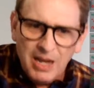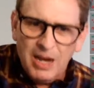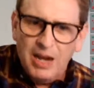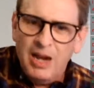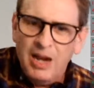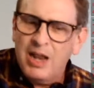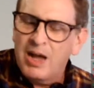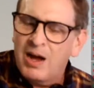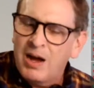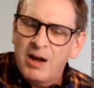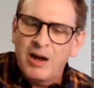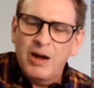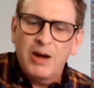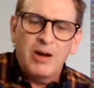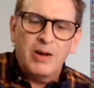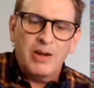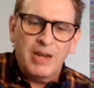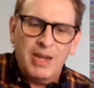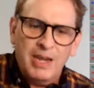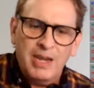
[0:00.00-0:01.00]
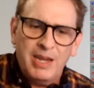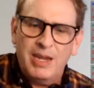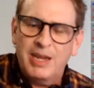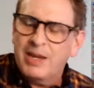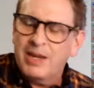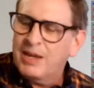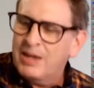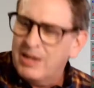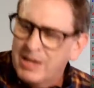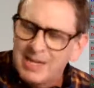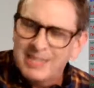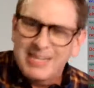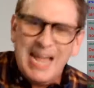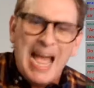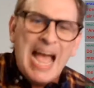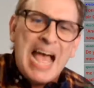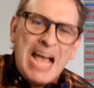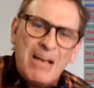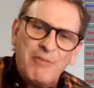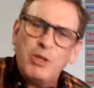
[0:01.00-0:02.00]
longing to
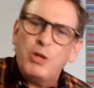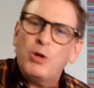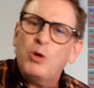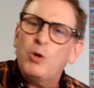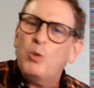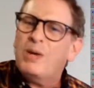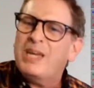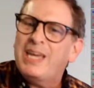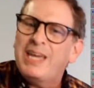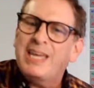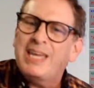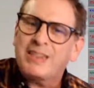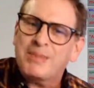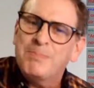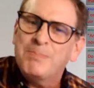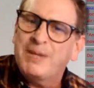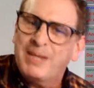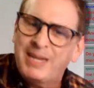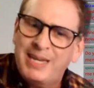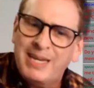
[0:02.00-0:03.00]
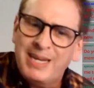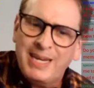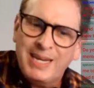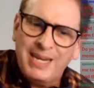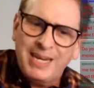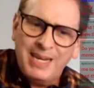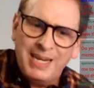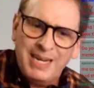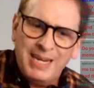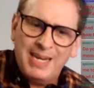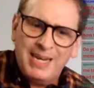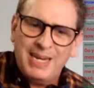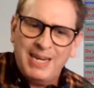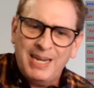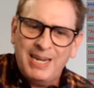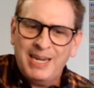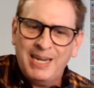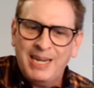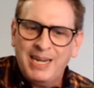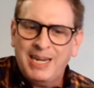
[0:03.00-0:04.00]
have you with
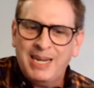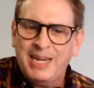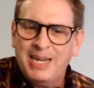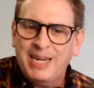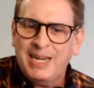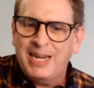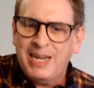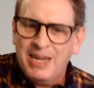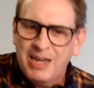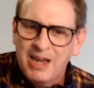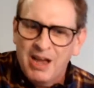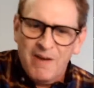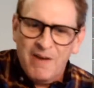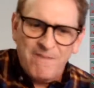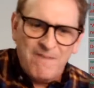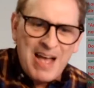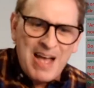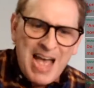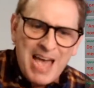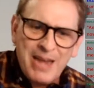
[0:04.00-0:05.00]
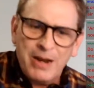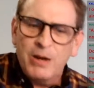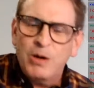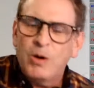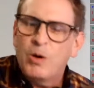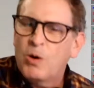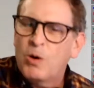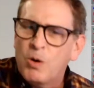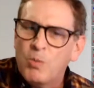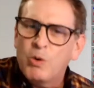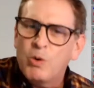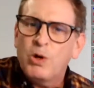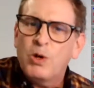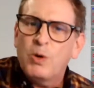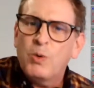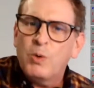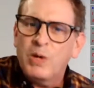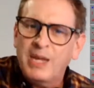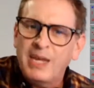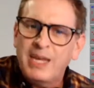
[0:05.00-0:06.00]
me, find a home where
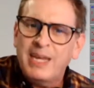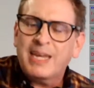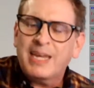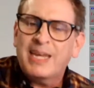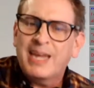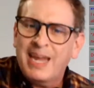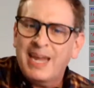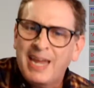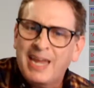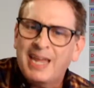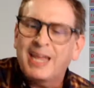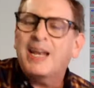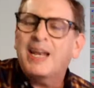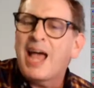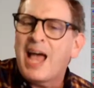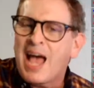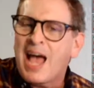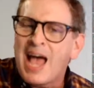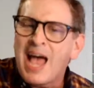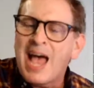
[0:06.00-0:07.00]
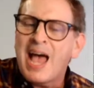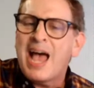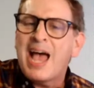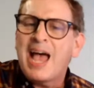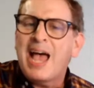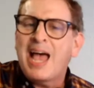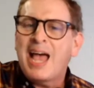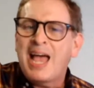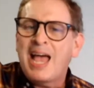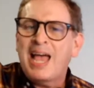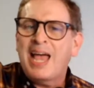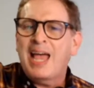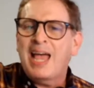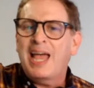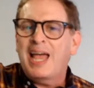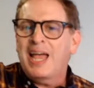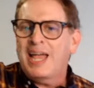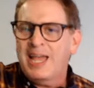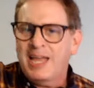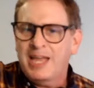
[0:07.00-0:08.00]
we can
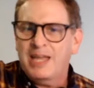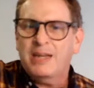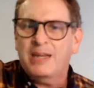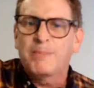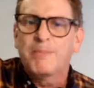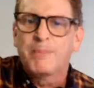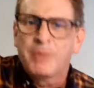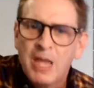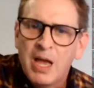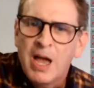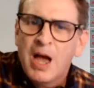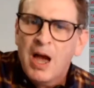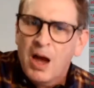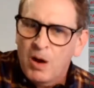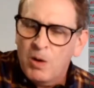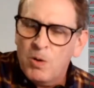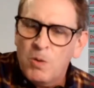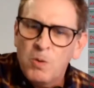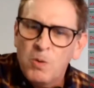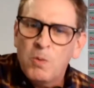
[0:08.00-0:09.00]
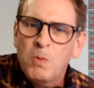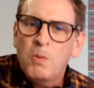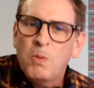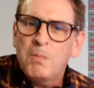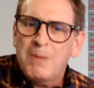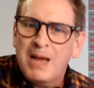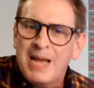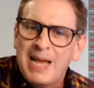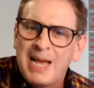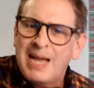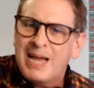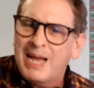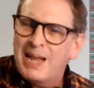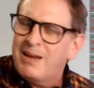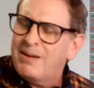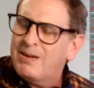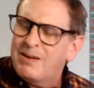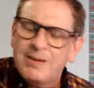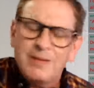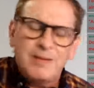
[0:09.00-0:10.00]
hide. Oh, my
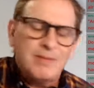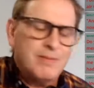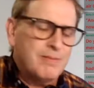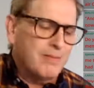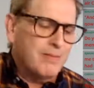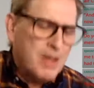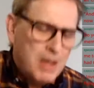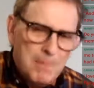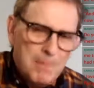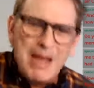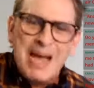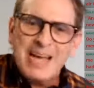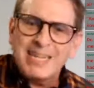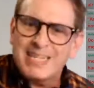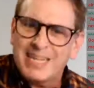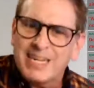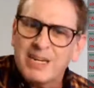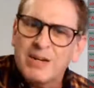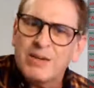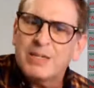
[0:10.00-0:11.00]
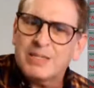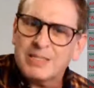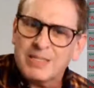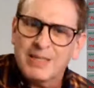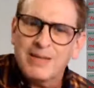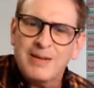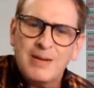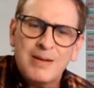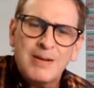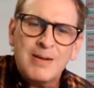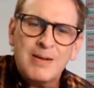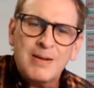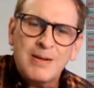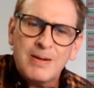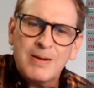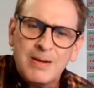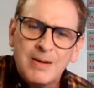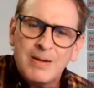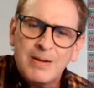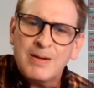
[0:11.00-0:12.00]
love, my dearest
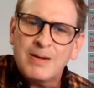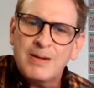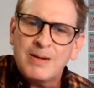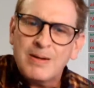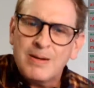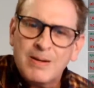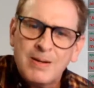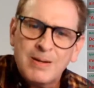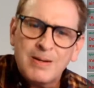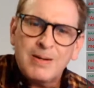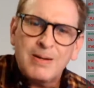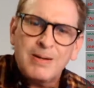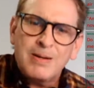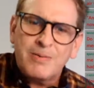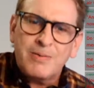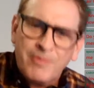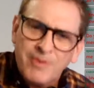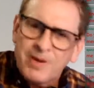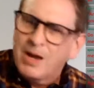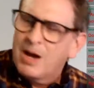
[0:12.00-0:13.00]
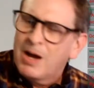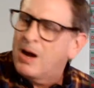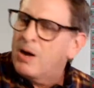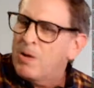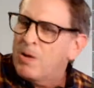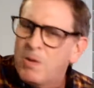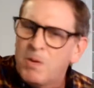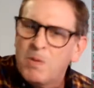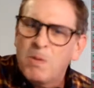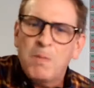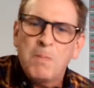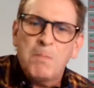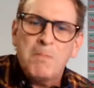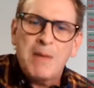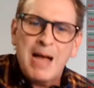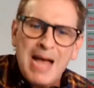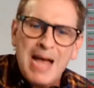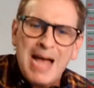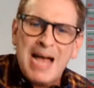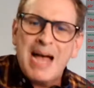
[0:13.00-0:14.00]
love. Oh,
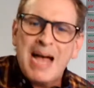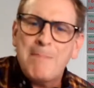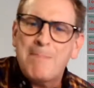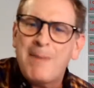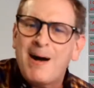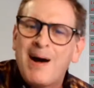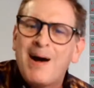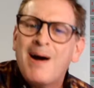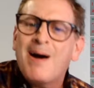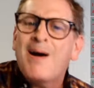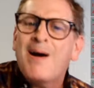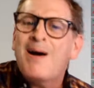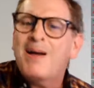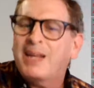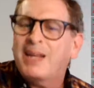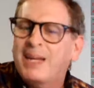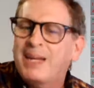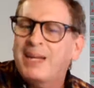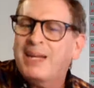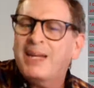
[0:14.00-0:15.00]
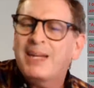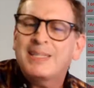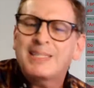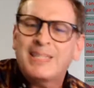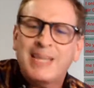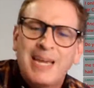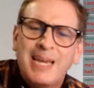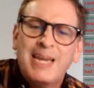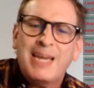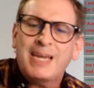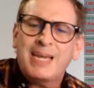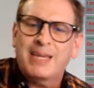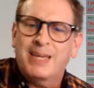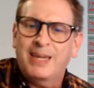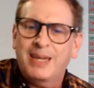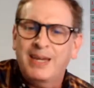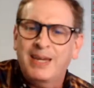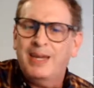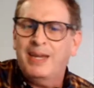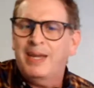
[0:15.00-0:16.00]
my body's
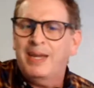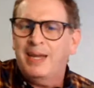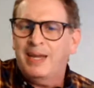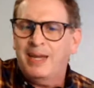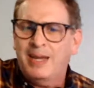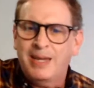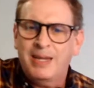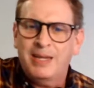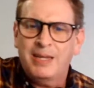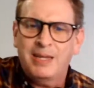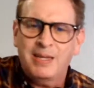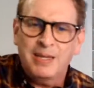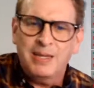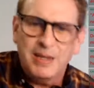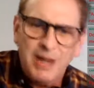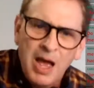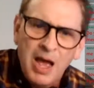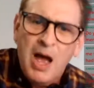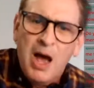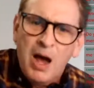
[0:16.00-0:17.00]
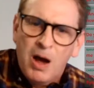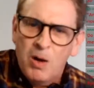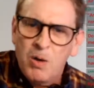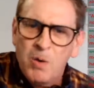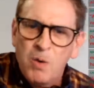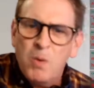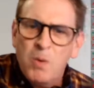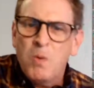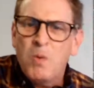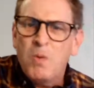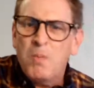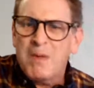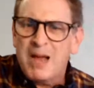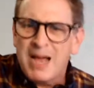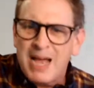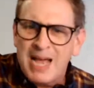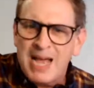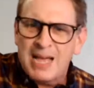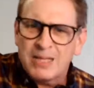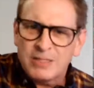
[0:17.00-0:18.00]
aching. Oh,
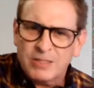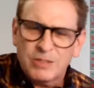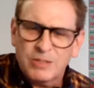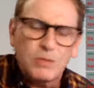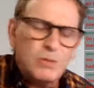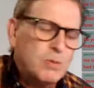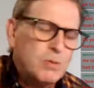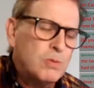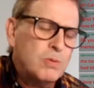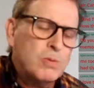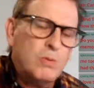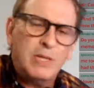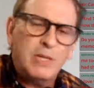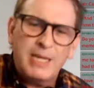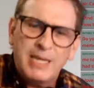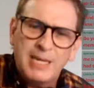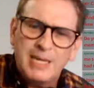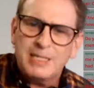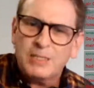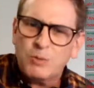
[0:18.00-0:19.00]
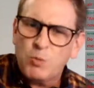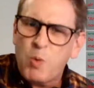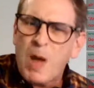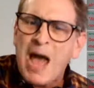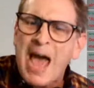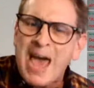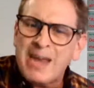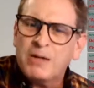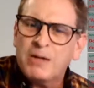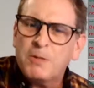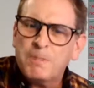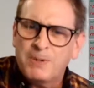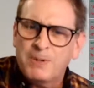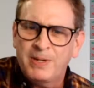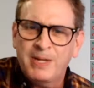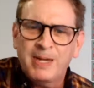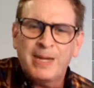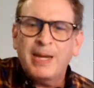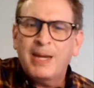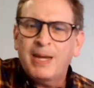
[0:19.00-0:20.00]
my soul is wide open.